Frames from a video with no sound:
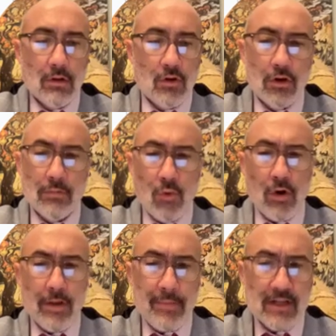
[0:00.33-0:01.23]
Good
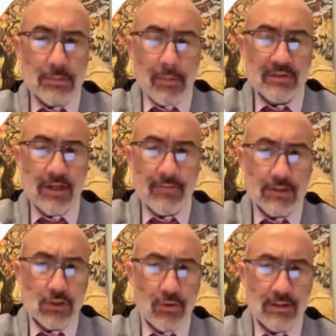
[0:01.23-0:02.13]
morning, Mastbaum staff and
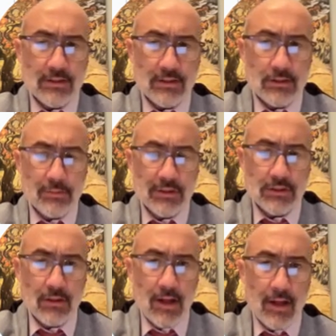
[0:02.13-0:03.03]
students. This is
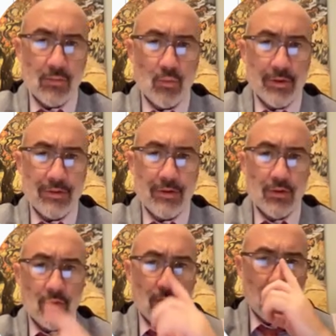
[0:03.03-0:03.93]
Mr. Lon with
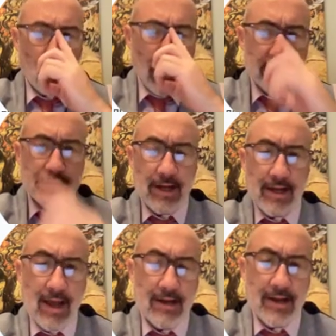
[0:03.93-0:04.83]
your Wednesday
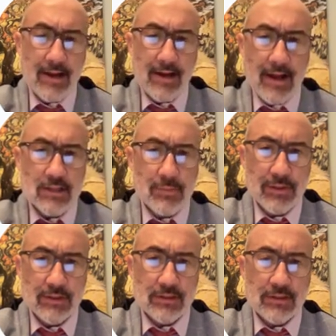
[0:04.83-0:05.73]
A Day
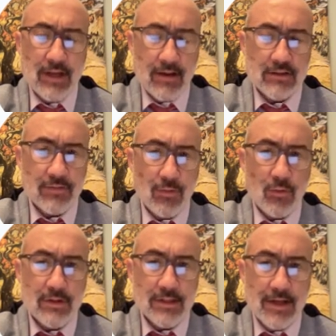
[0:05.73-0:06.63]
announcements. How's
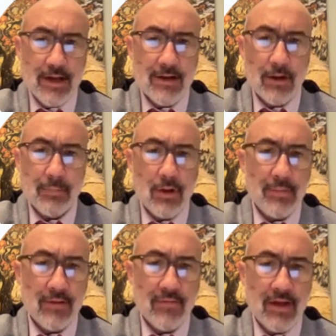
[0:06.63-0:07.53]
everyone today?
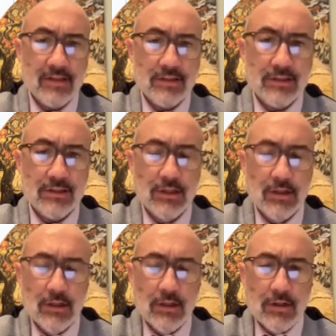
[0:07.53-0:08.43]
Upcoming events.
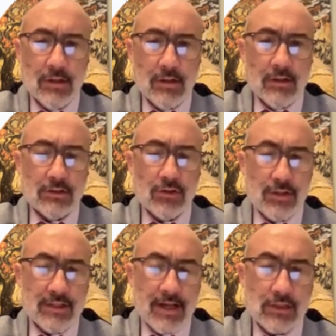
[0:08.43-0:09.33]

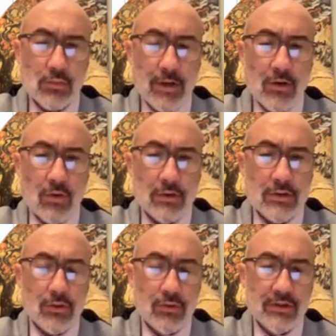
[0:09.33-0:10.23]
Students next week on
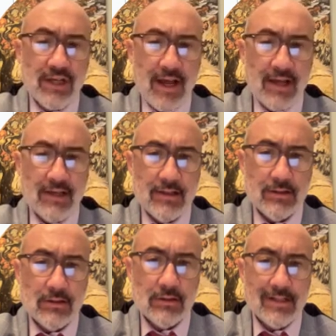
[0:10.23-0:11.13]
Tuesday,
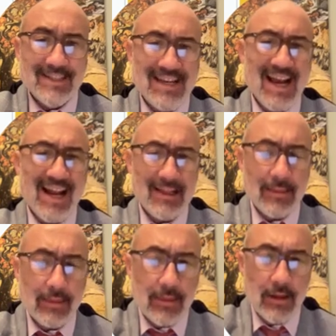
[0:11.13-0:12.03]
the
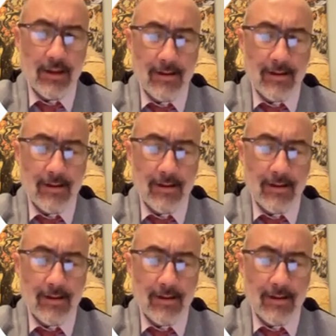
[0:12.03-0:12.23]
10th.